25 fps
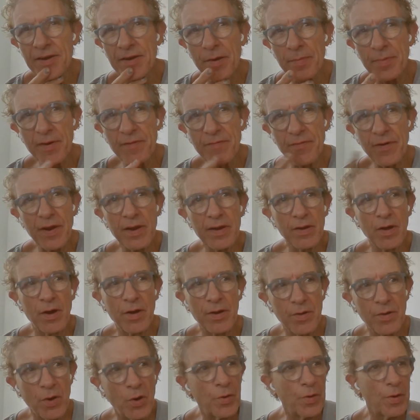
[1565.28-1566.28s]
be afraid.
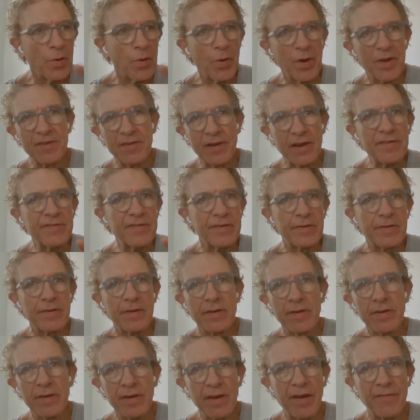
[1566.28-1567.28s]
I always listen
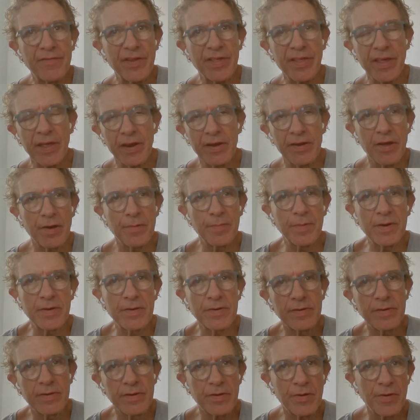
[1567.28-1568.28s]
to everything and don't be
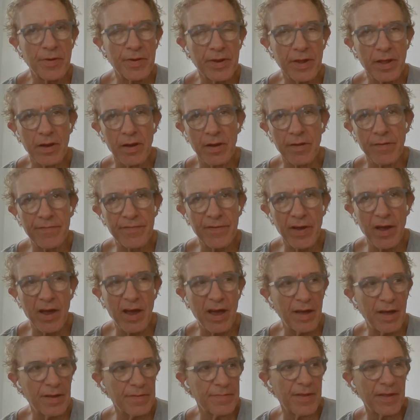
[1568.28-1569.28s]
critical of
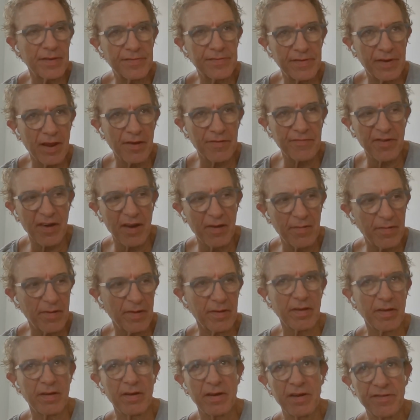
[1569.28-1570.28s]
if that's country. I'm not
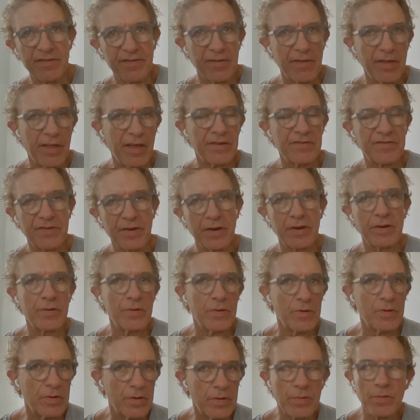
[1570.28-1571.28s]
going to listen to that shit
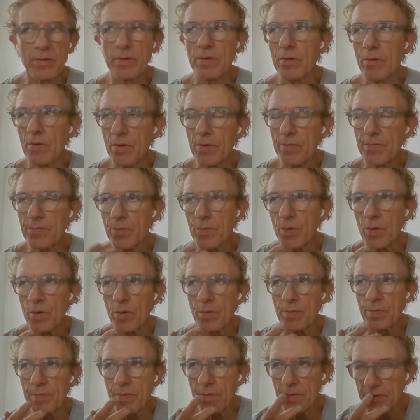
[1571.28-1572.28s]

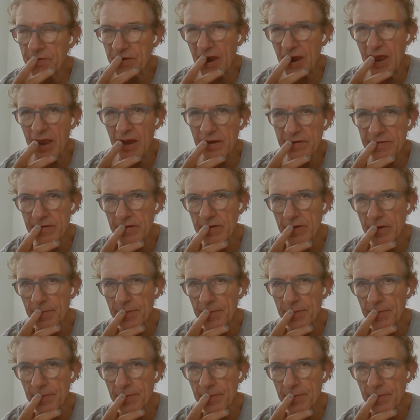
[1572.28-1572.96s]
or jazz.